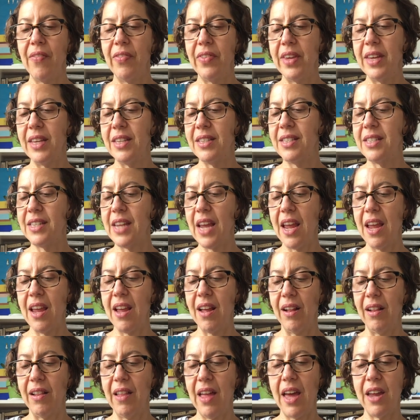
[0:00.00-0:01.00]
His
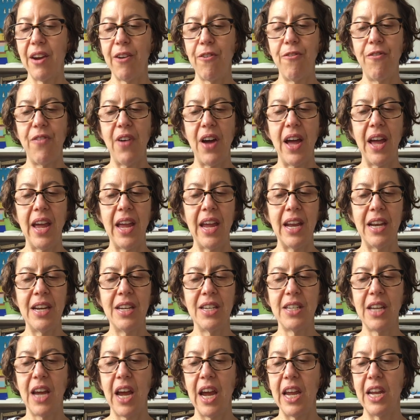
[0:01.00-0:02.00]
tail had a
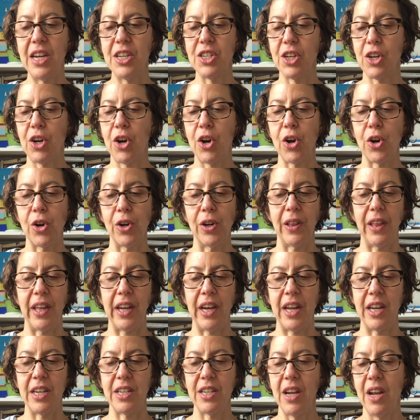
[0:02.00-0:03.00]
fine, tight curl in
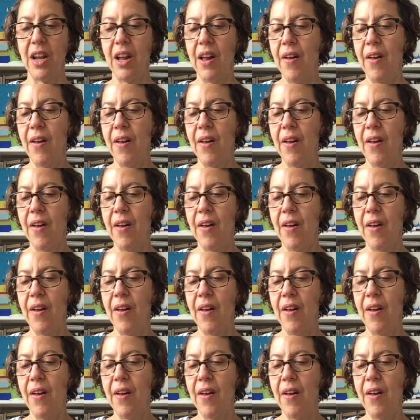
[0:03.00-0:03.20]
it.